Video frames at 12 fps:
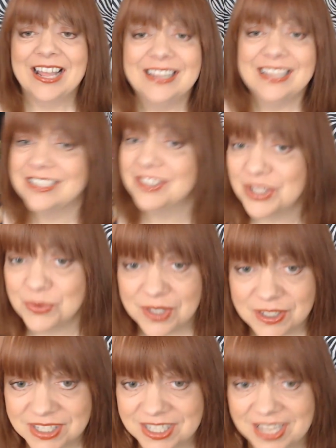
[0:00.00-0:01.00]
It's just one
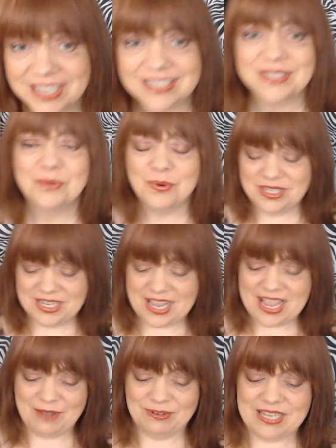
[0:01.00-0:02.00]
of those things. One day
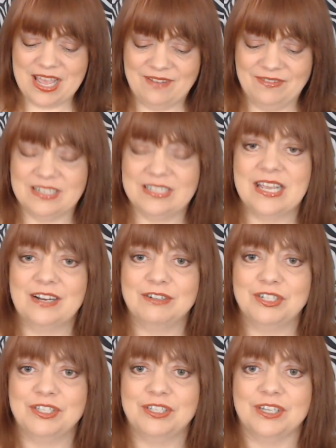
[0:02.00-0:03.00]
I was having to take her
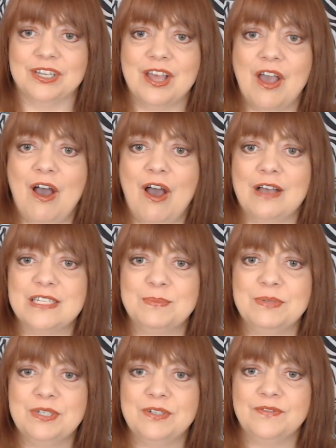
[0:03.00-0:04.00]
to the
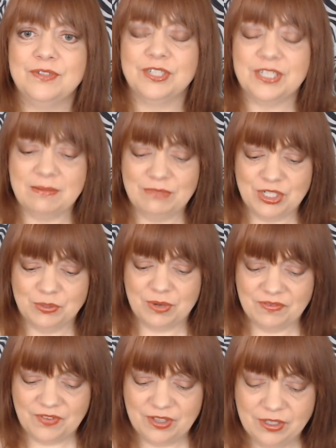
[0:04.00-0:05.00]
hospital for something. She
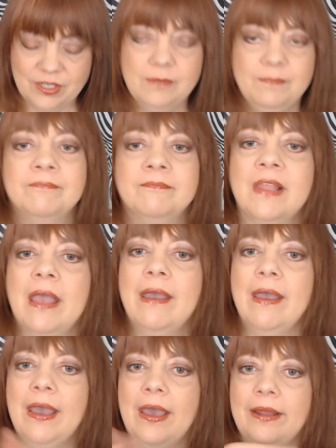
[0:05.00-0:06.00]
wasn't feeling good.
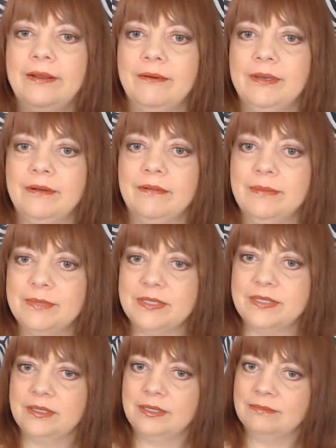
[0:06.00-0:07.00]
Had to go get her
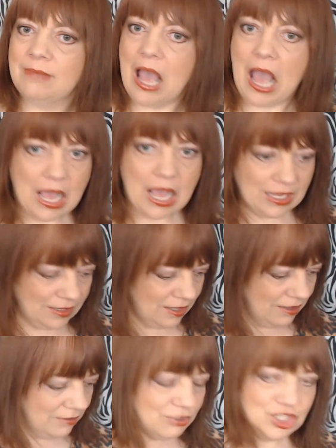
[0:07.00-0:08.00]
lipstick. I
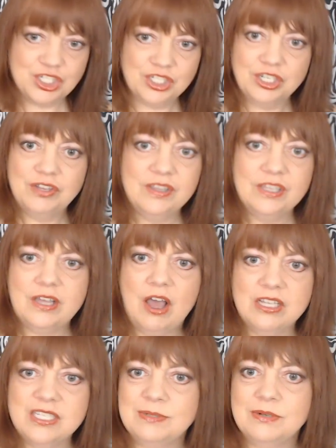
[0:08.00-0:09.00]
know, she can't go to the
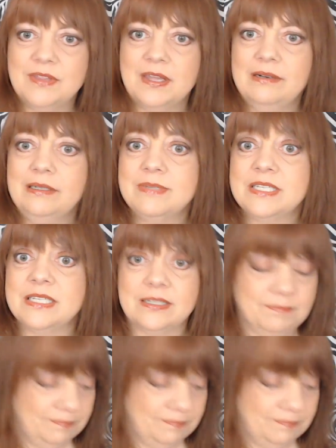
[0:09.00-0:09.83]
hospital without her lipstick.